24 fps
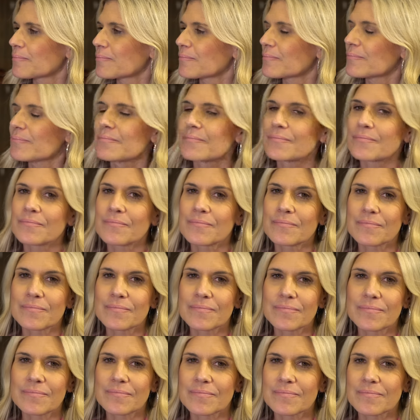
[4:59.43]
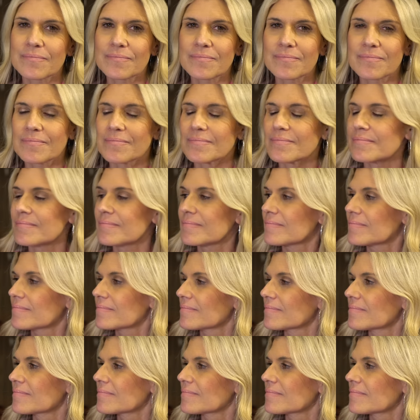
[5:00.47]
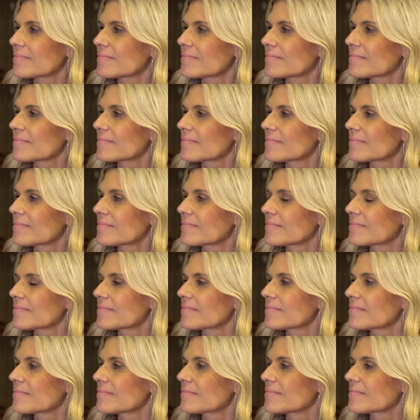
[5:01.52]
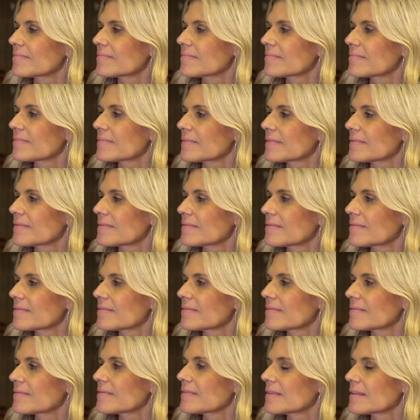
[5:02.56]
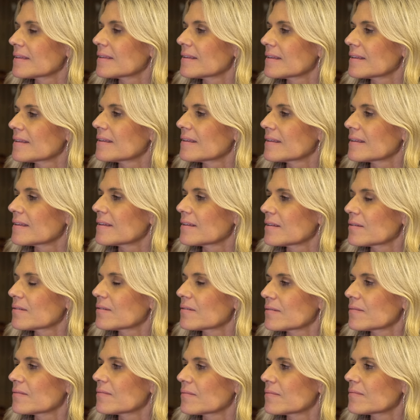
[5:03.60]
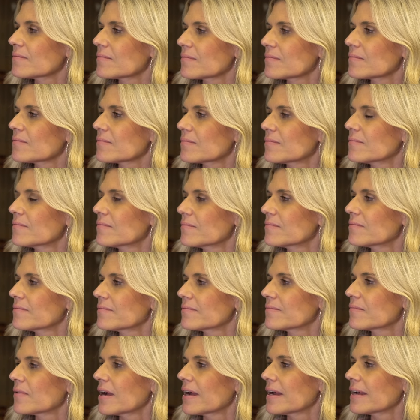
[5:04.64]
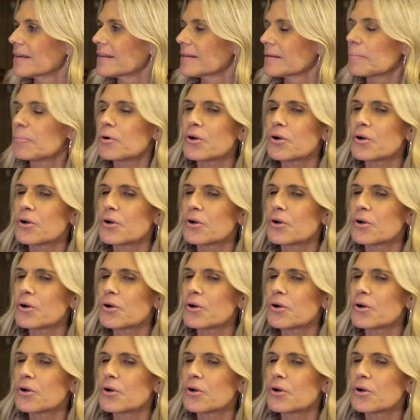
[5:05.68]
The person shown says nothing.